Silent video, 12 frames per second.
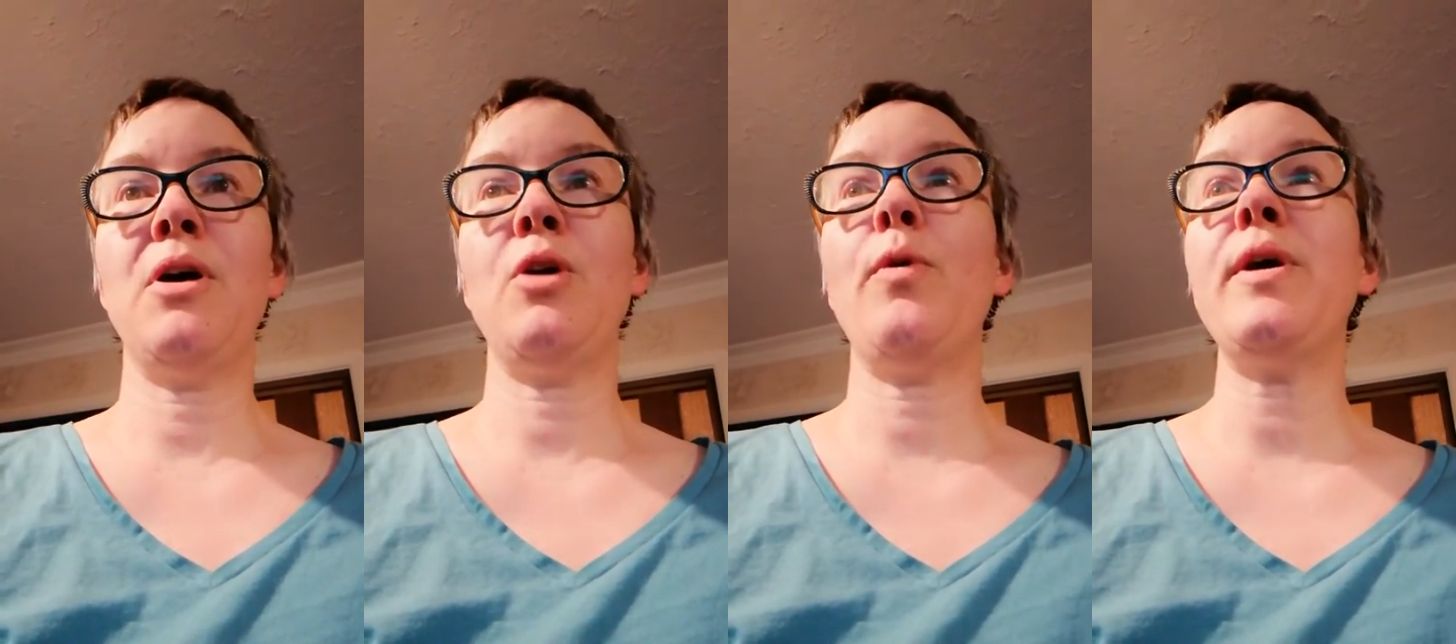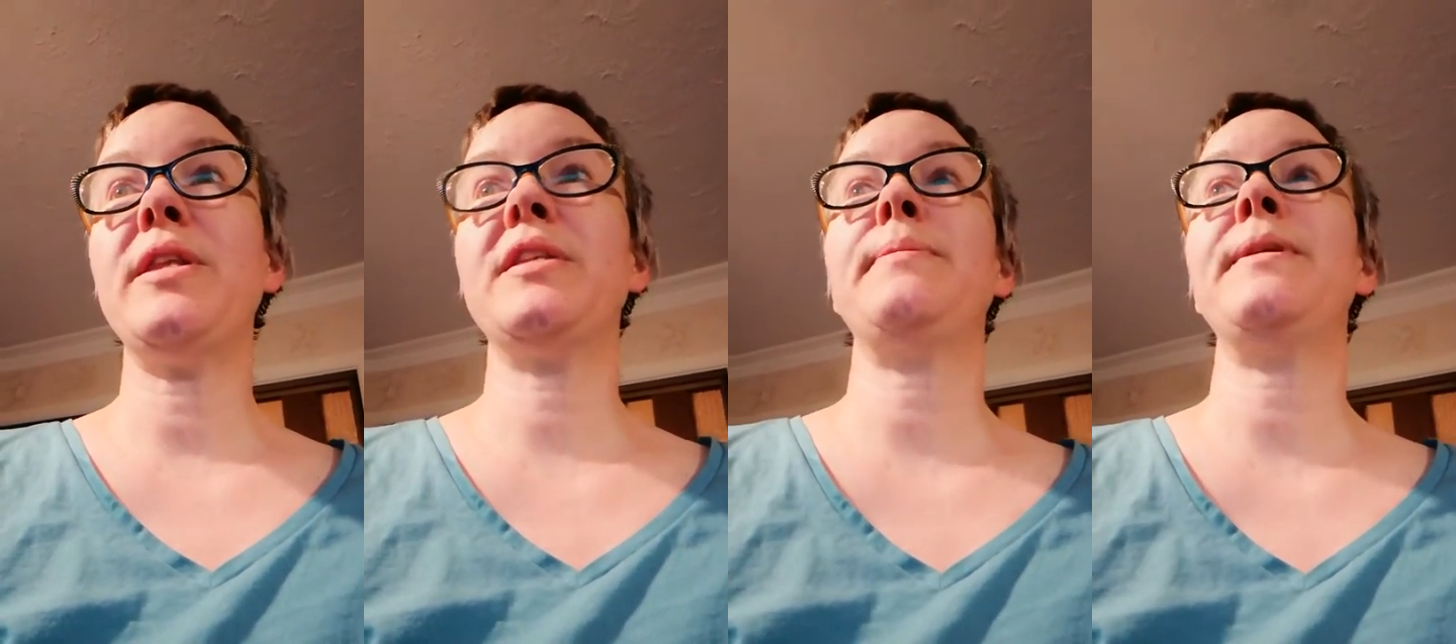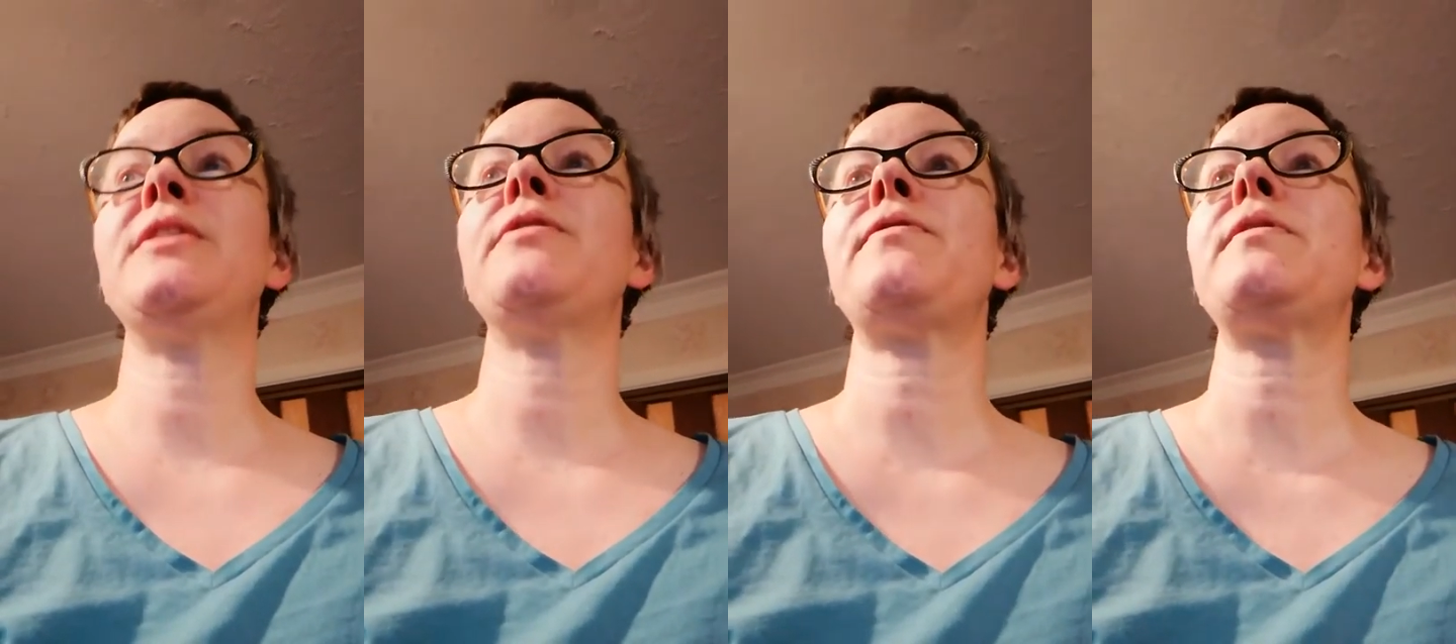Weather's a bit
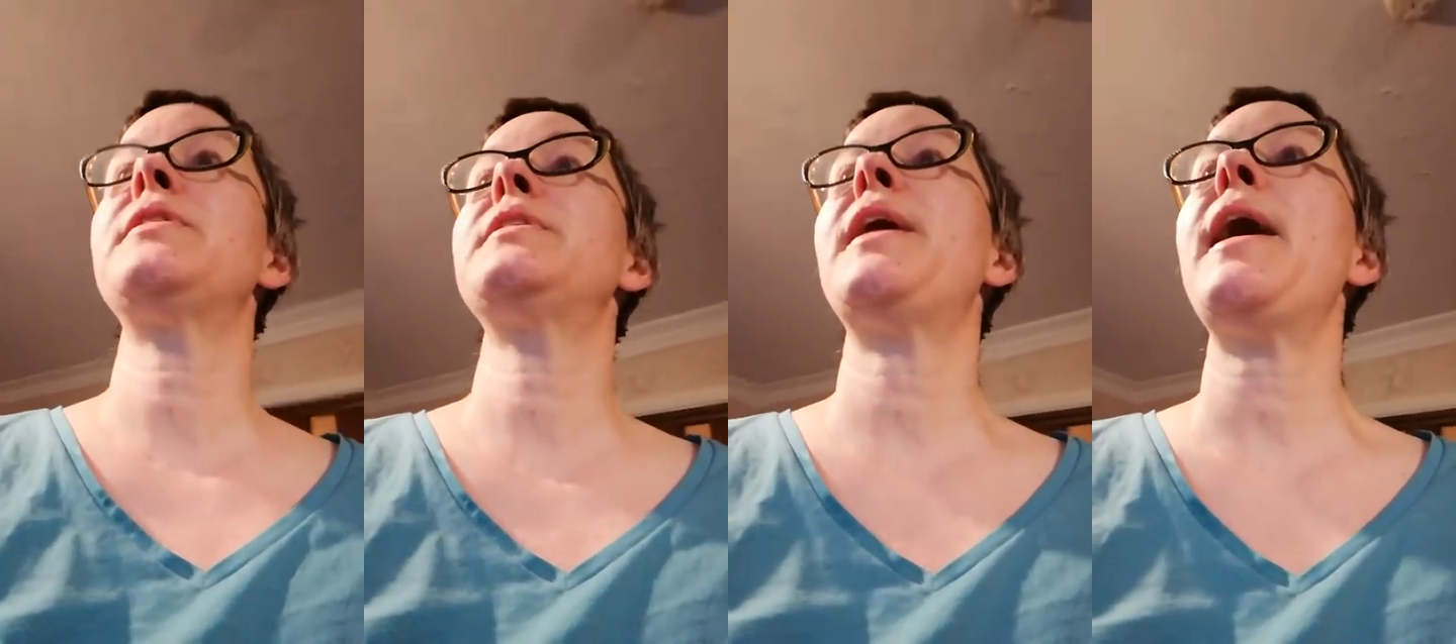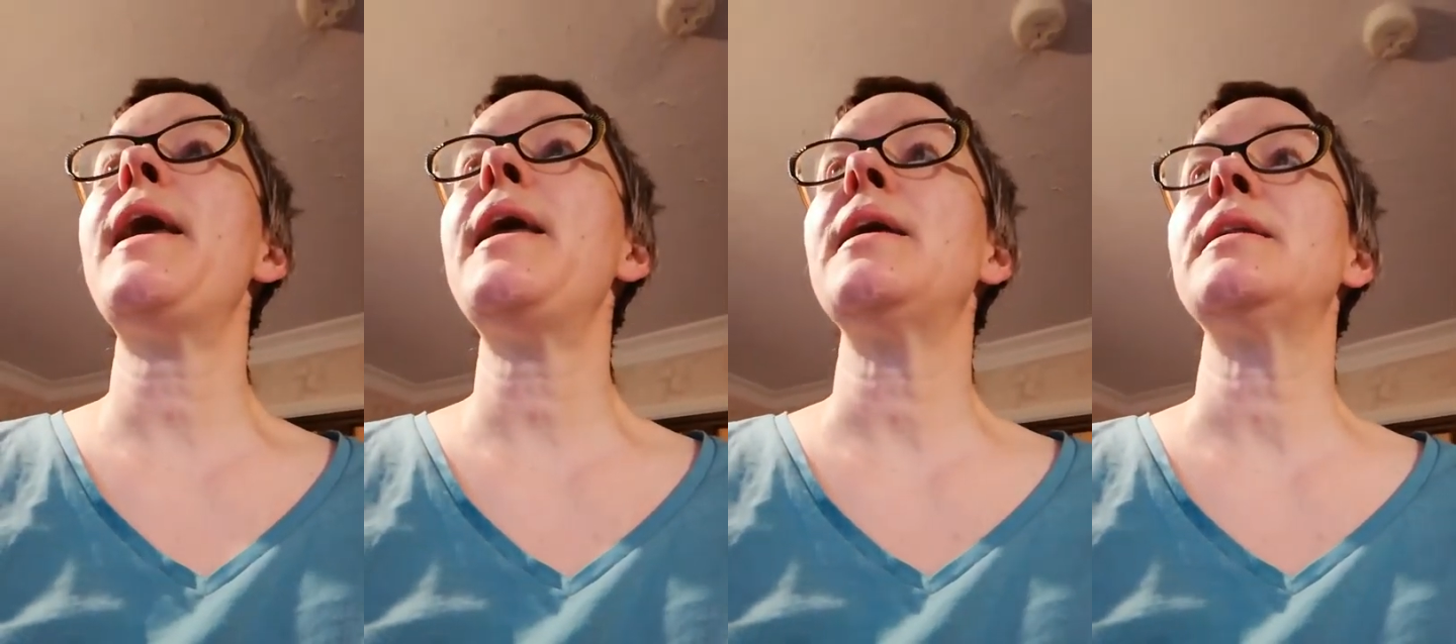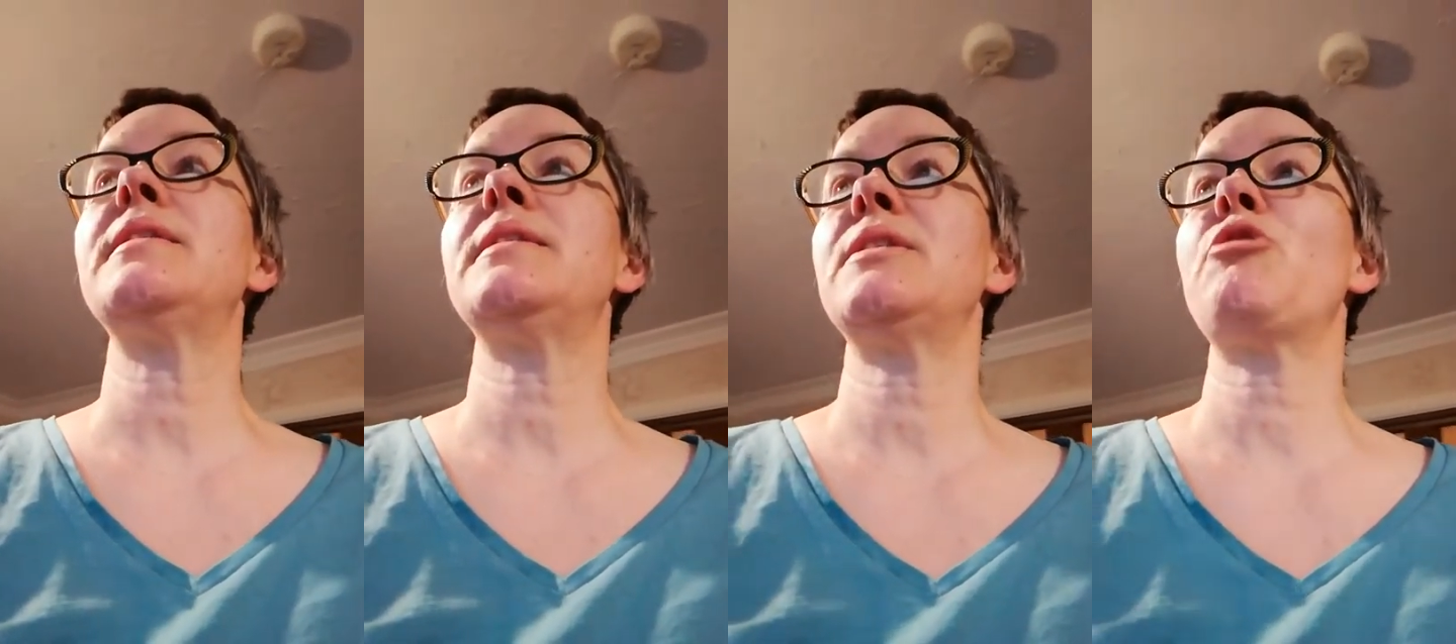different today.
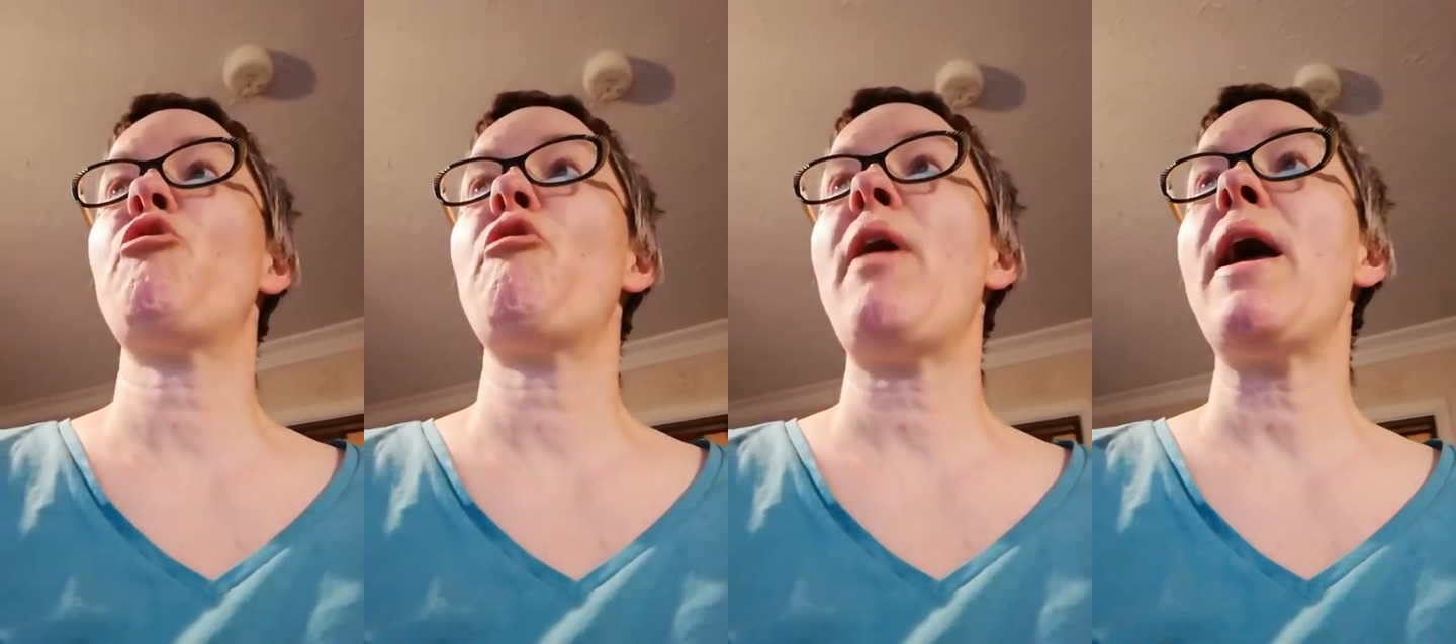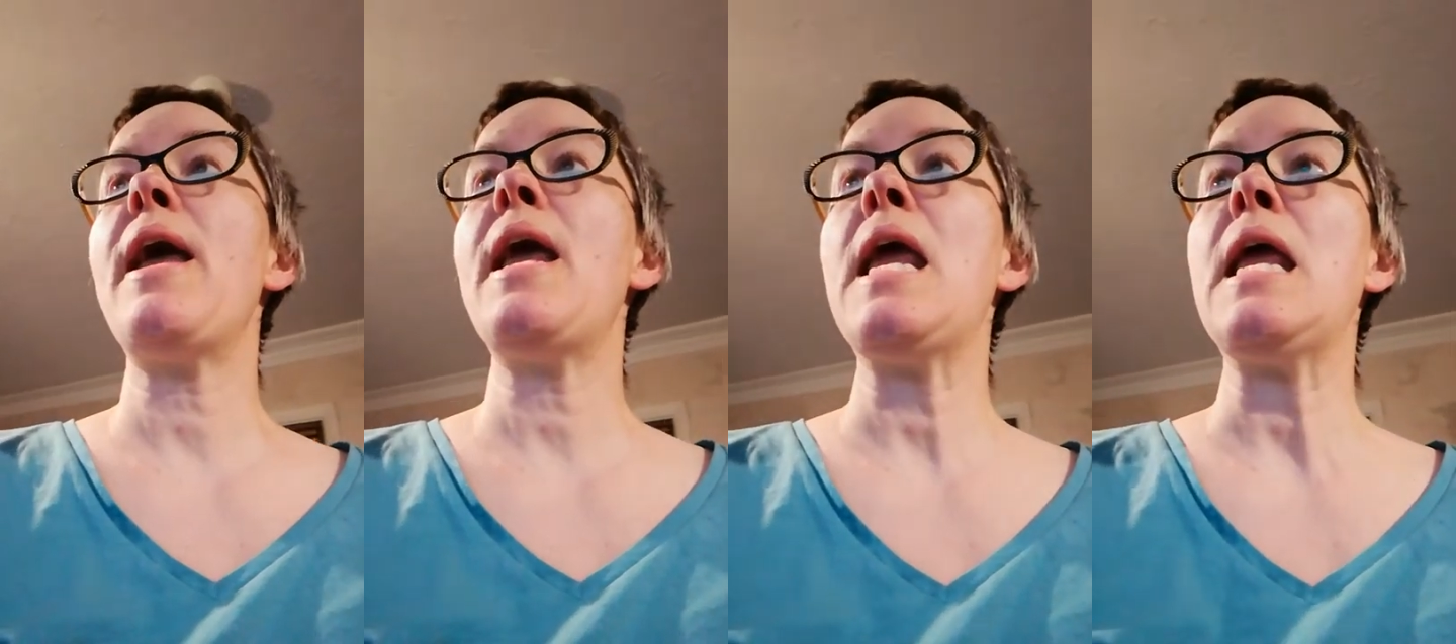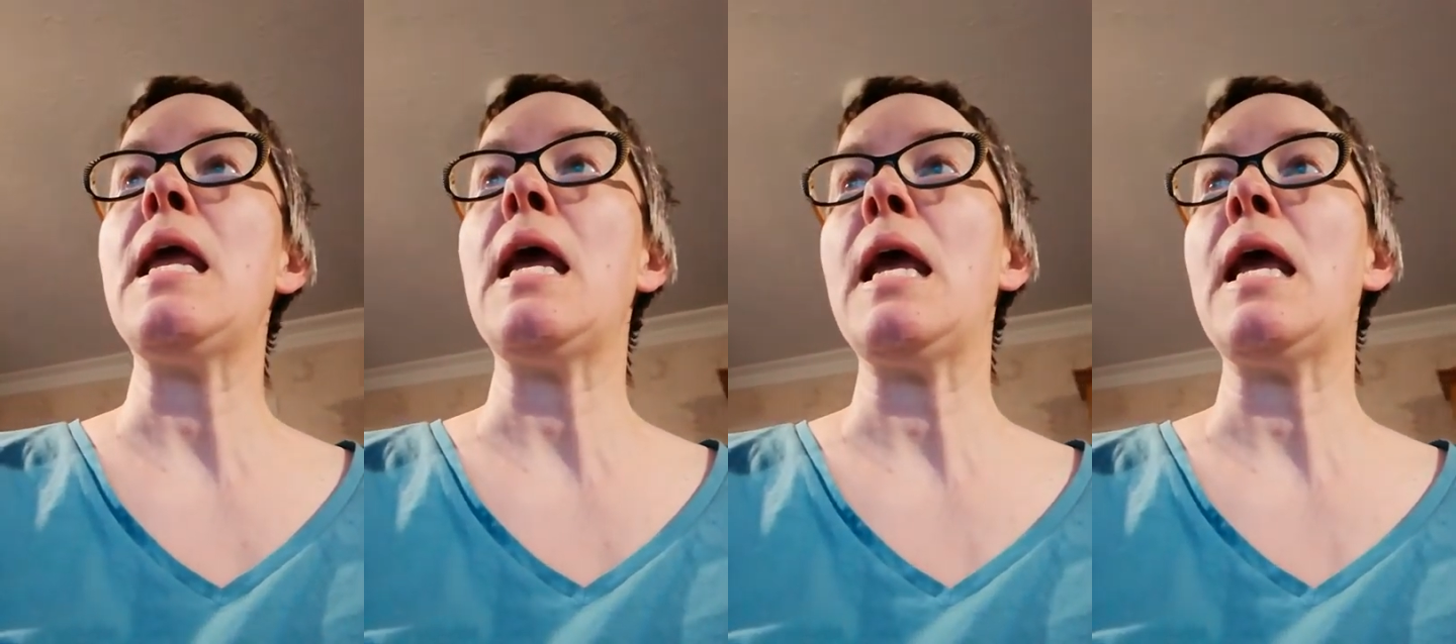It's grey